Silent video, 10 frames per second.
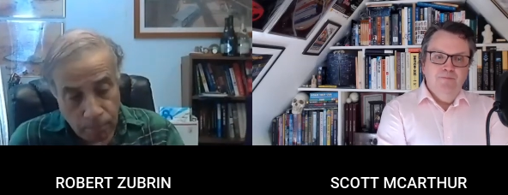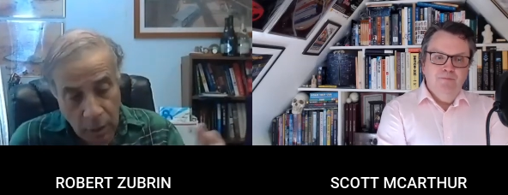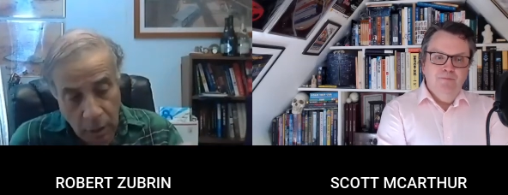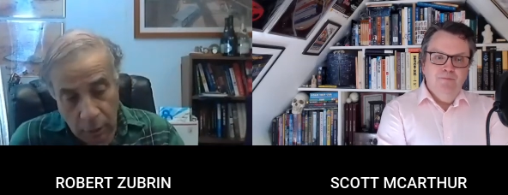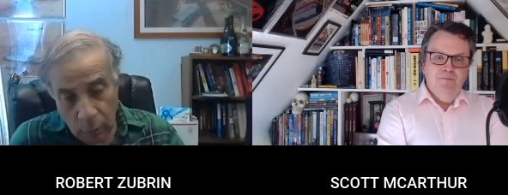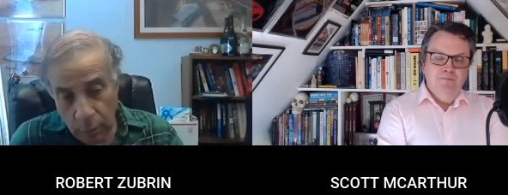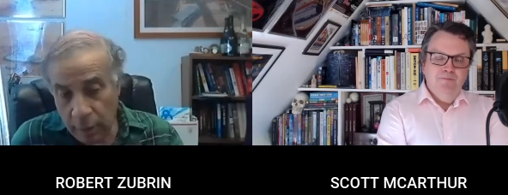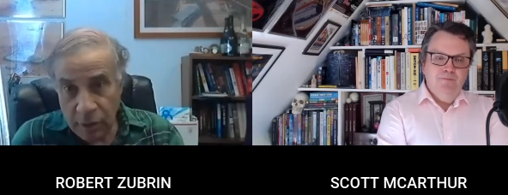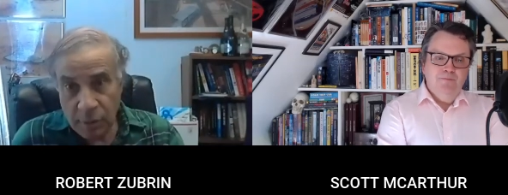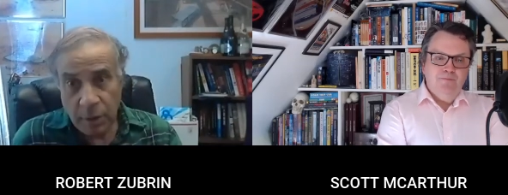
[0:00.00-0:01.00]
Speaker 1: uh, Queen
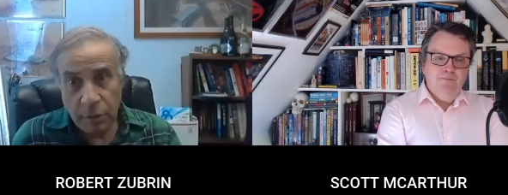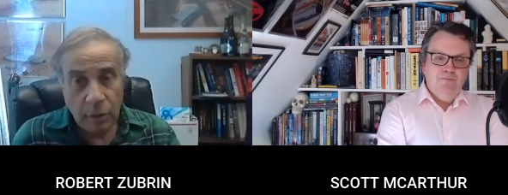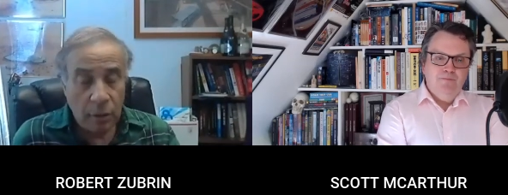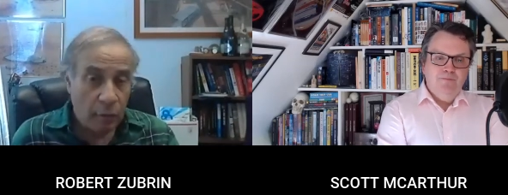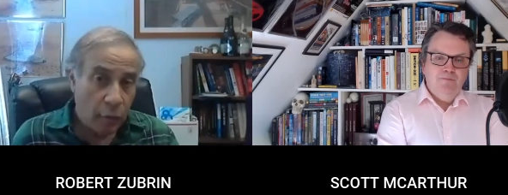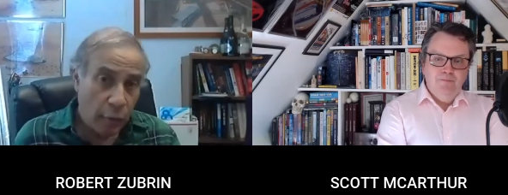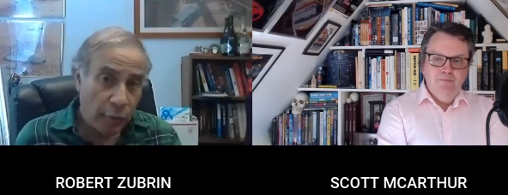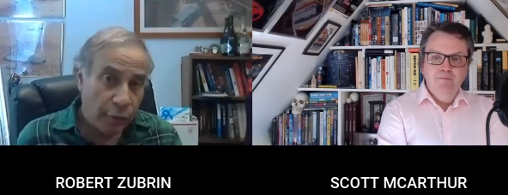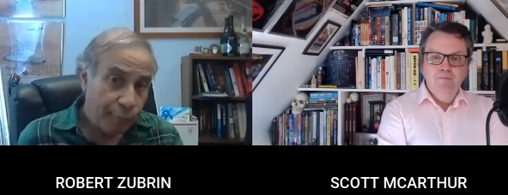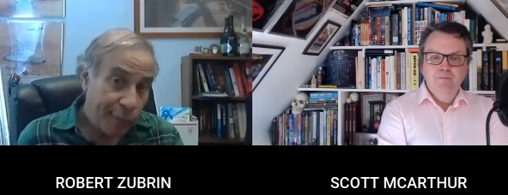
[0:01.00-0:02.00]
Elizabeth
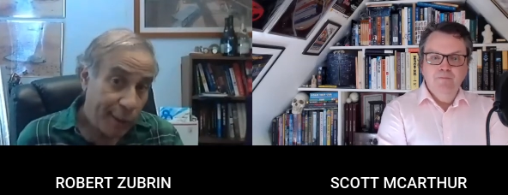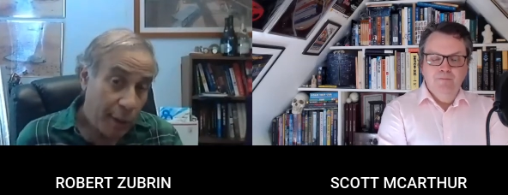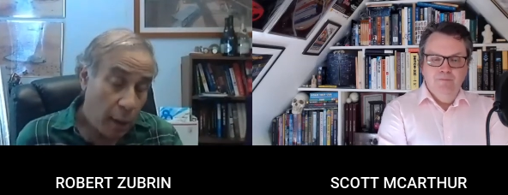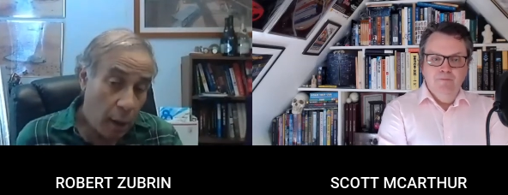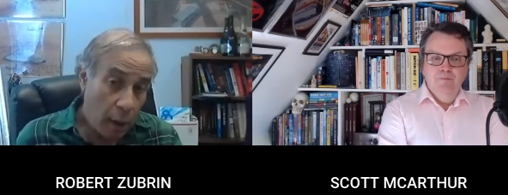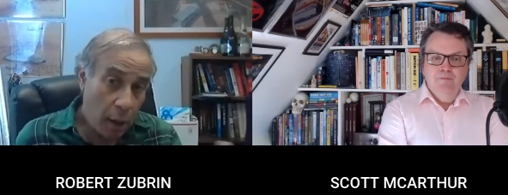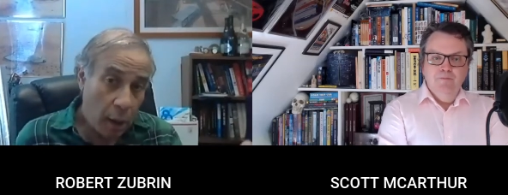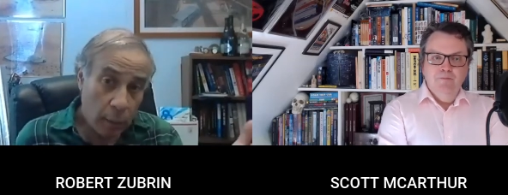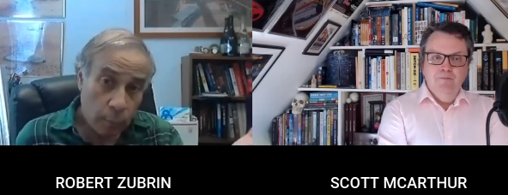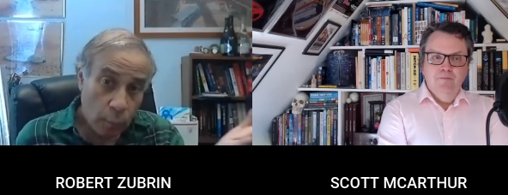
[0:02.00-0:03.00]
I, uh,
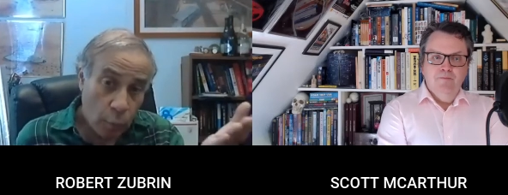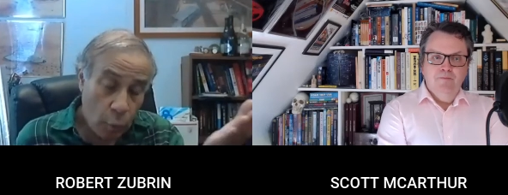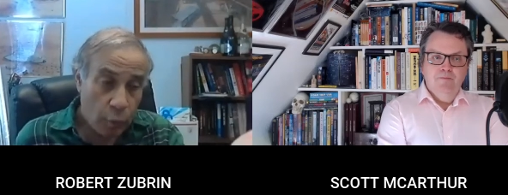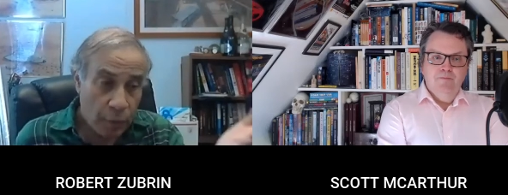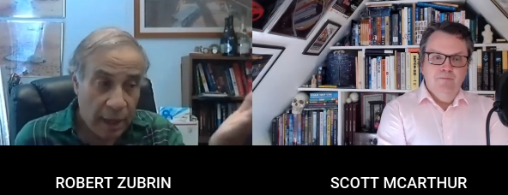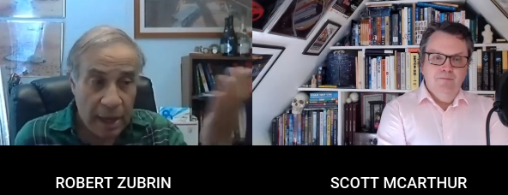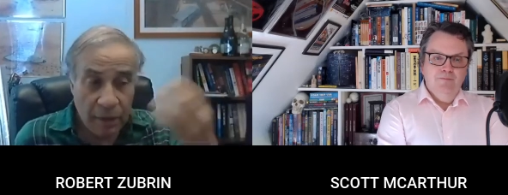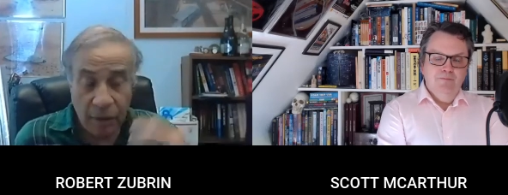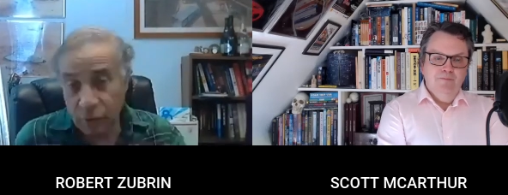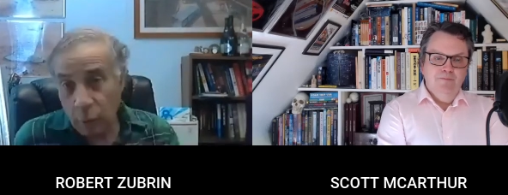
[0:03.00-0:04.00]
who they had
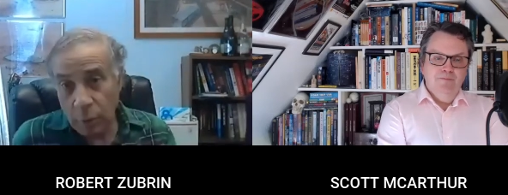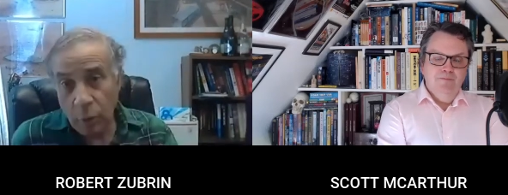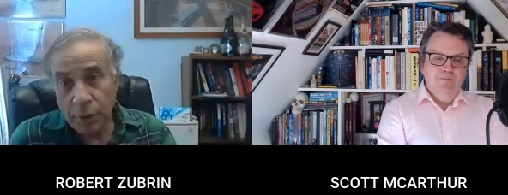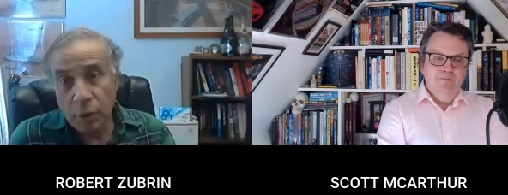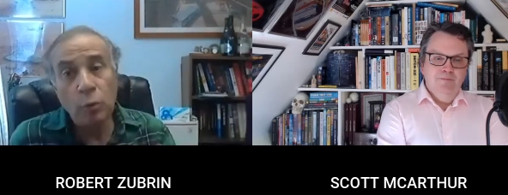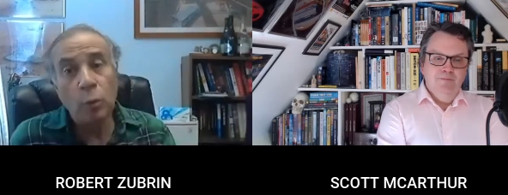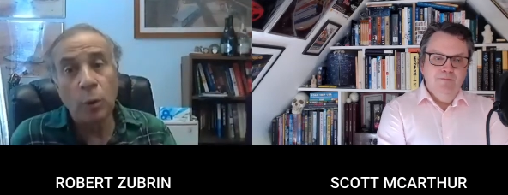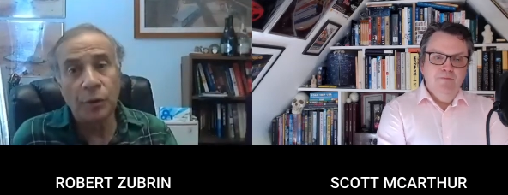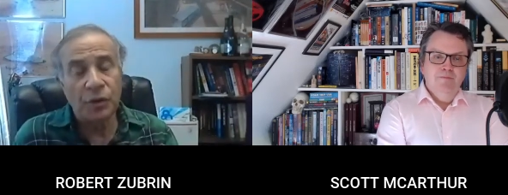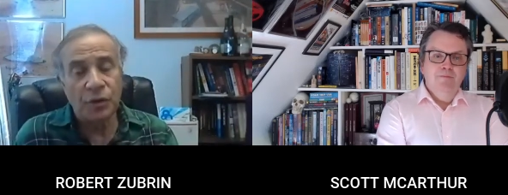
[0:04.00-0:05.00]
this group called the New
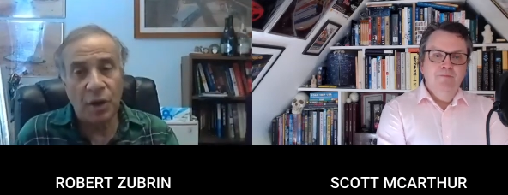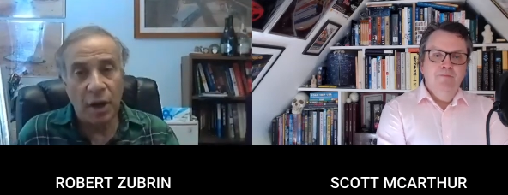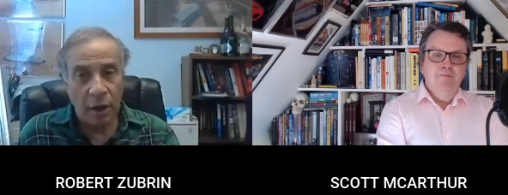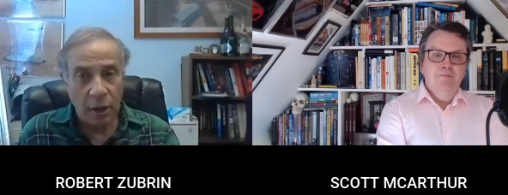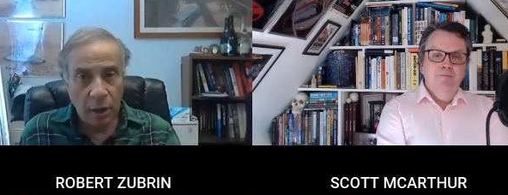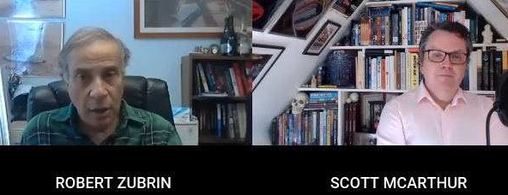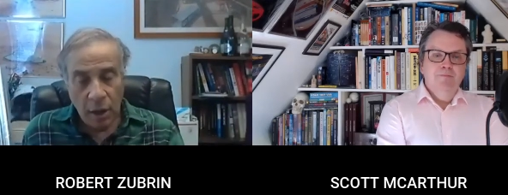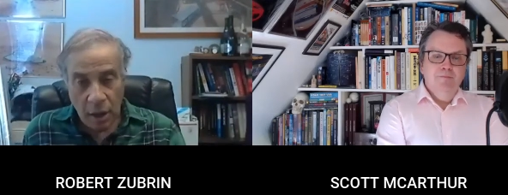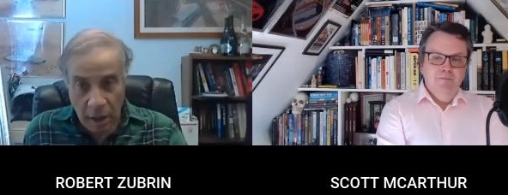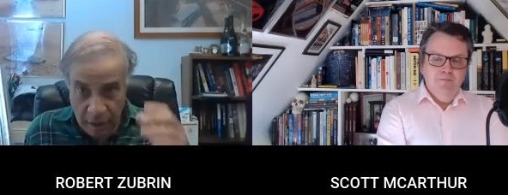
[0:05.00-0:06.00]
World Society.
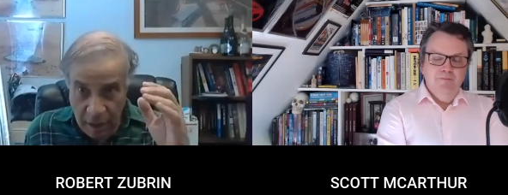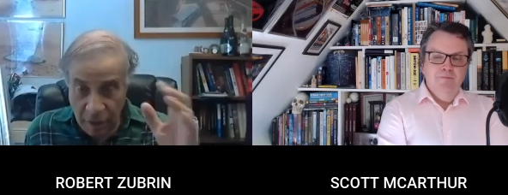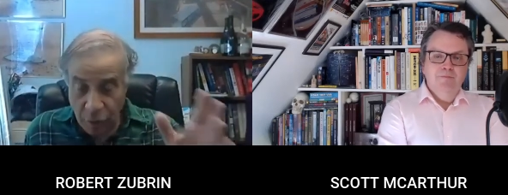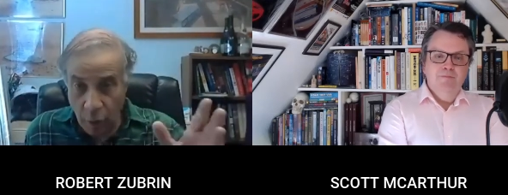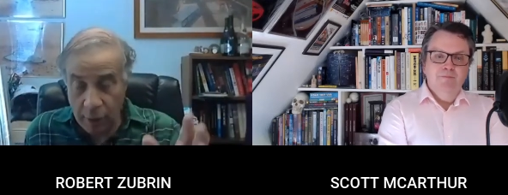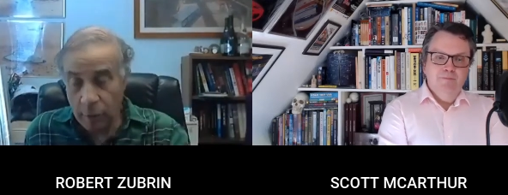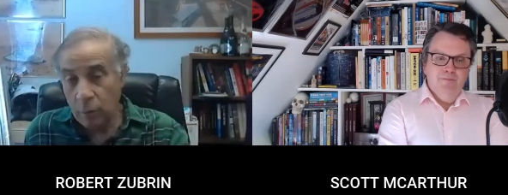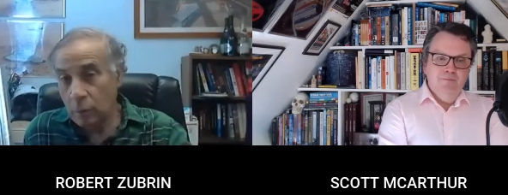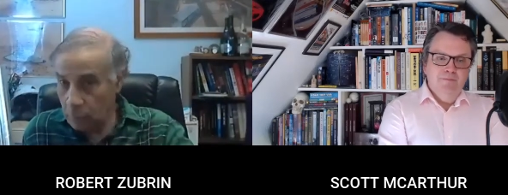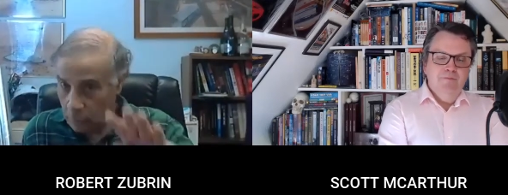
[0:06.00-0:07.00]
And they mm-hmm. thought
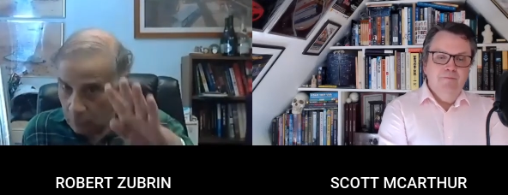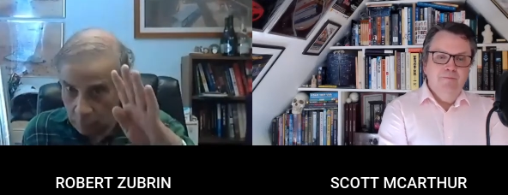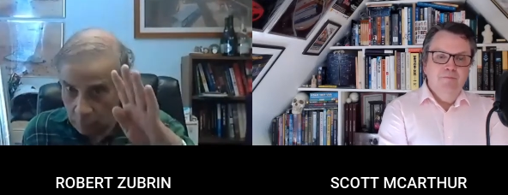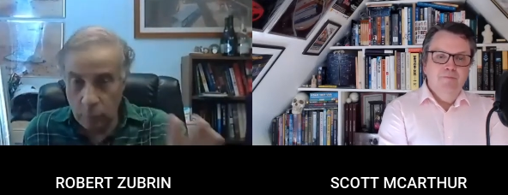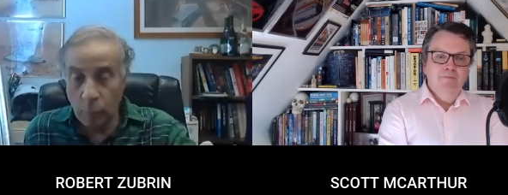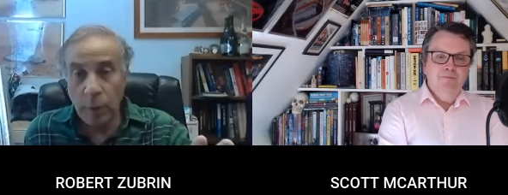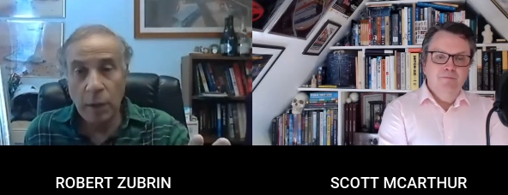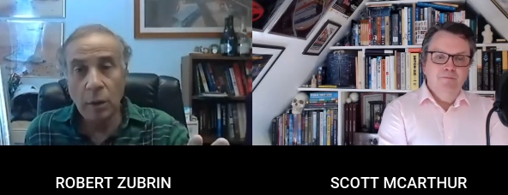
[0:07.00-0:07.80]
we could